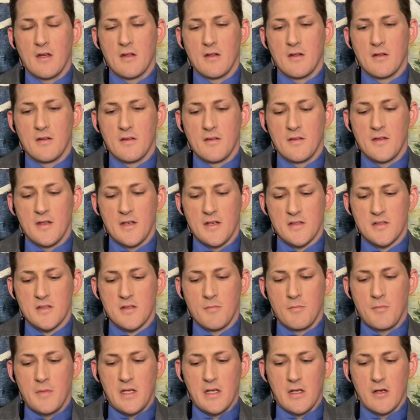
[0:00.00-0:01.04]
This
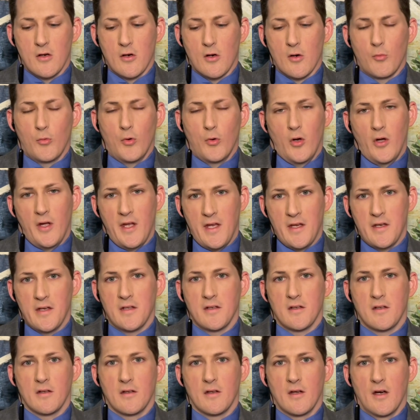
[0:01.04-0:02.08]
meteor will
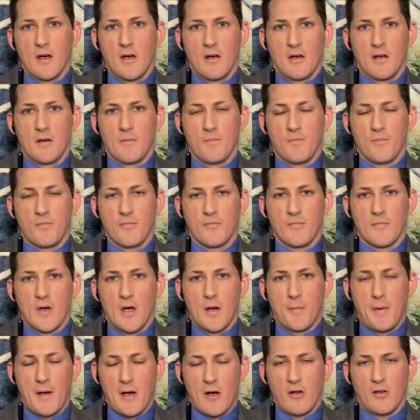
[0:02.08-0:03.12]
hit
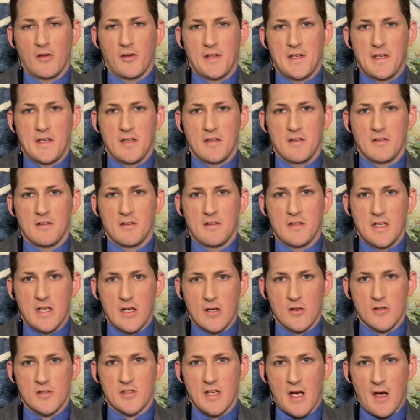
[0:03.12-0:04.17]
apparently
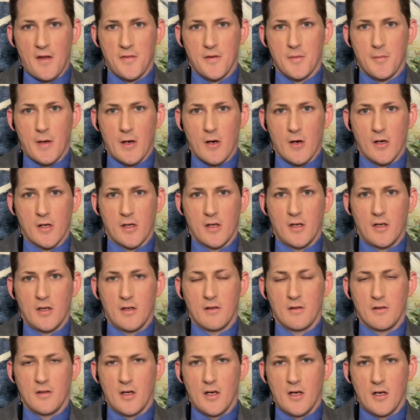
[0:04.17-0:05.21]
near South
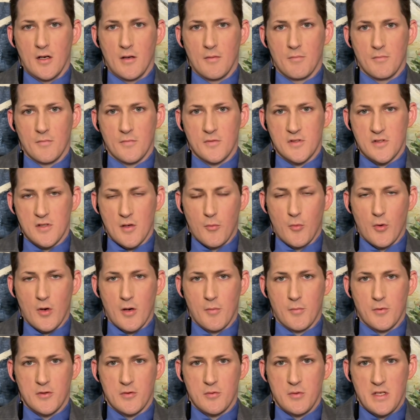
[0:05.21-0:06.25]
America, somewhere
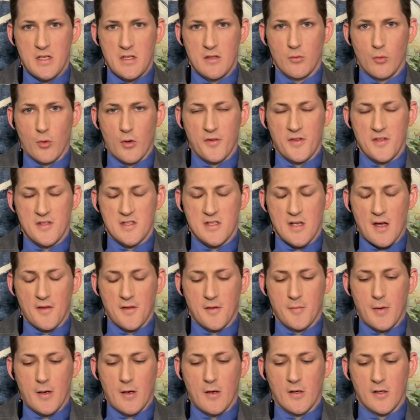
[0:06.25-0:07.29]
between North and South
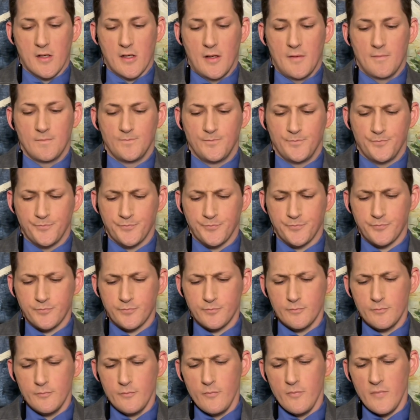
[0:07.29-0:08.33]
America.
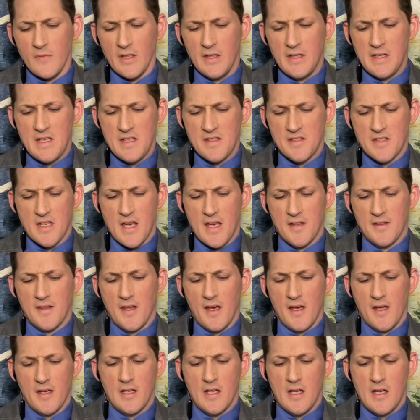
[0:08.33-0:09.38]
He said
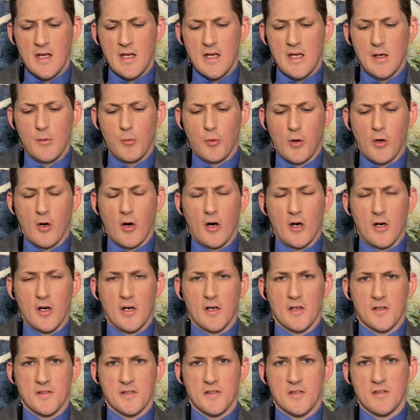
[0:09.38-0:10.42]
that it will
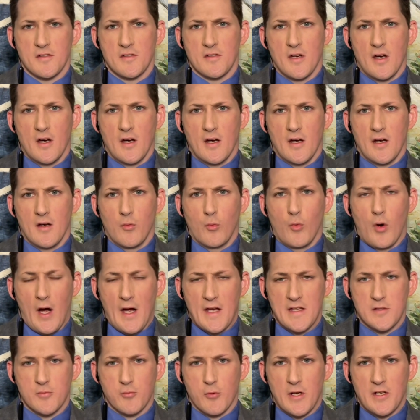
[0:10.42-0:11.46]
cause
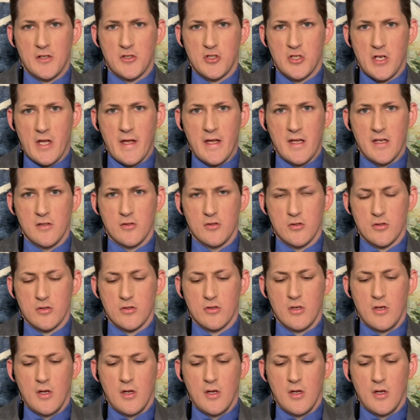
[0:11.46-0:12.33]
widespread change,